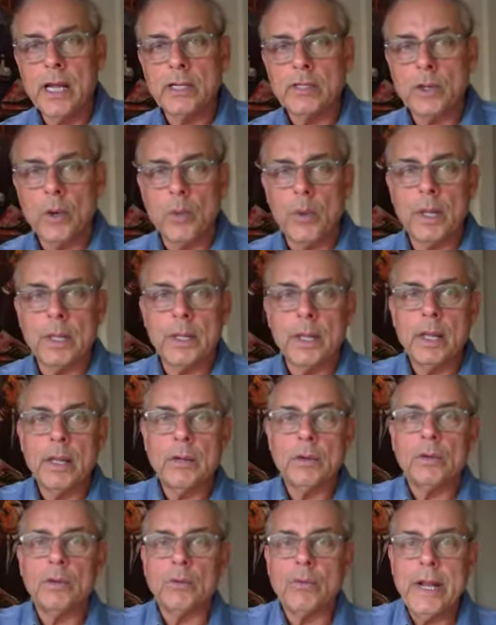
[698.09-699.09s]
So what
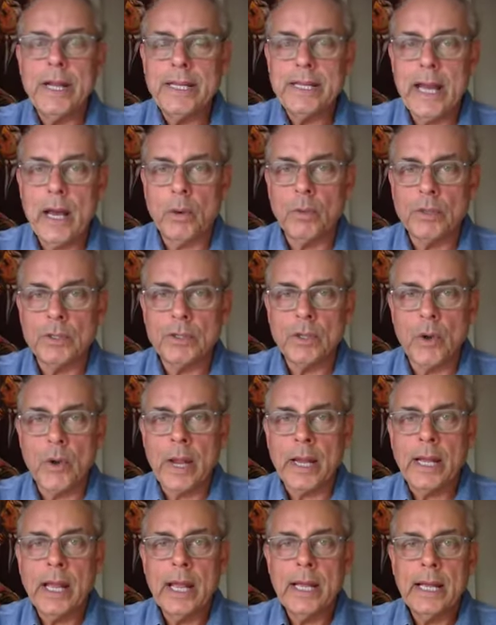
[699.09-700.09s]
retail was
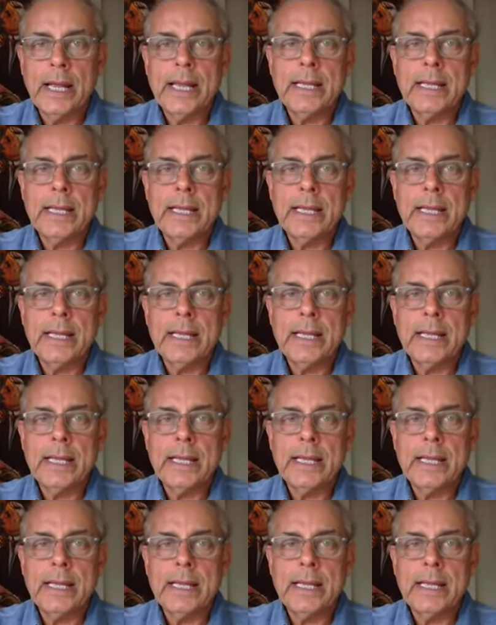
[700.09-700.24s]
doing